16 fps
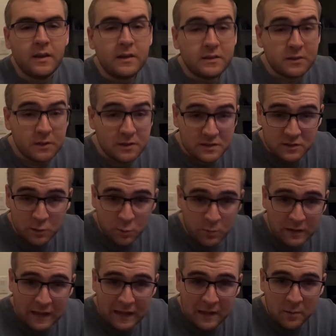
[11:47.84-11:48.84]
So this is old
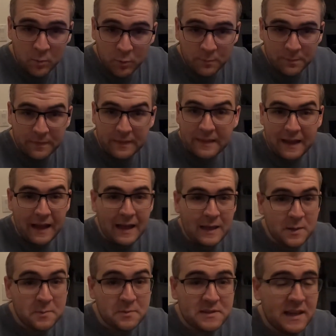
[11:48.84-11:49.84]
reliable. I
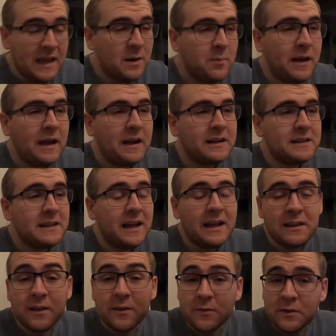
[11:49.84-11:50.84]
am sad about it.
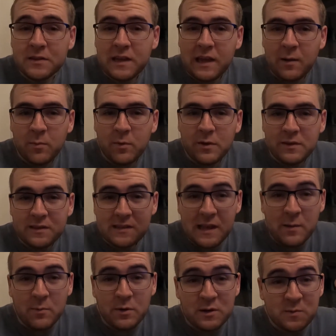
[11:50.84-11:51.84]
I love this camera. This
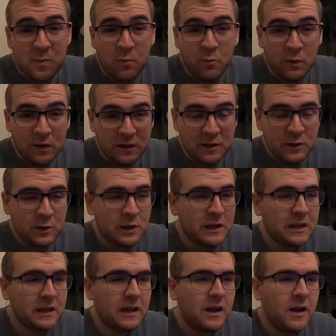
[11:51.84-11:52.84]
camera has been really good.
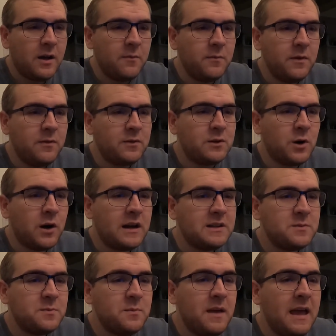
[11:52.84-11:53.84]
Vivitar
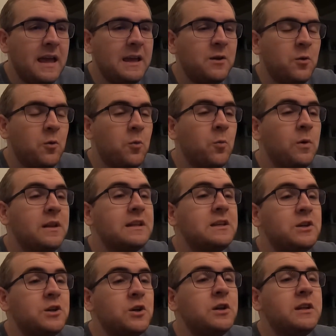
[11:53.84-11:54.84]
has made really
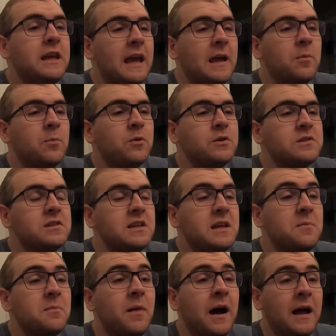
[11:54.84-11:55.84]
good cameras,
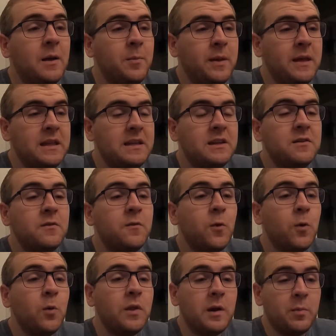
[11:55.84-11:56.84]
in my opinion,
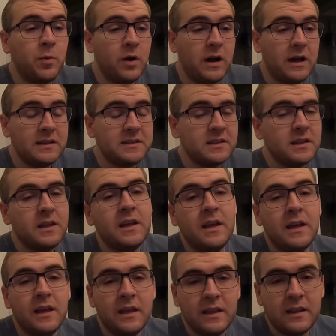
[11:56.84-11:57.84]
for their price.
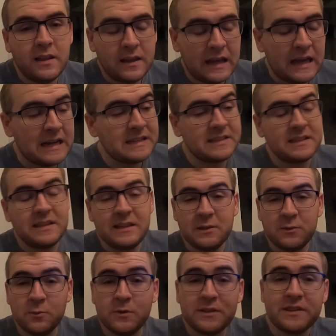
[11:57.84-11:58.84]
Guys,
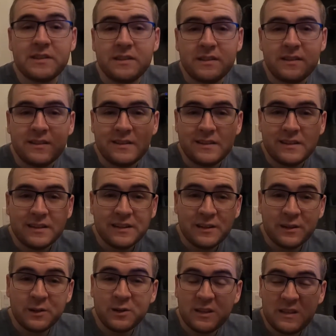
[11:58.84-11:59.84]
this was
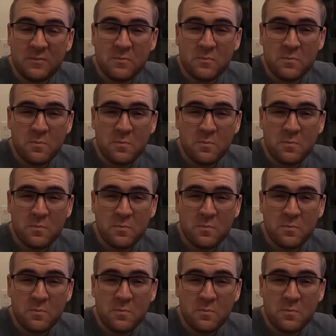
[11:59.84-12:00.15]
literally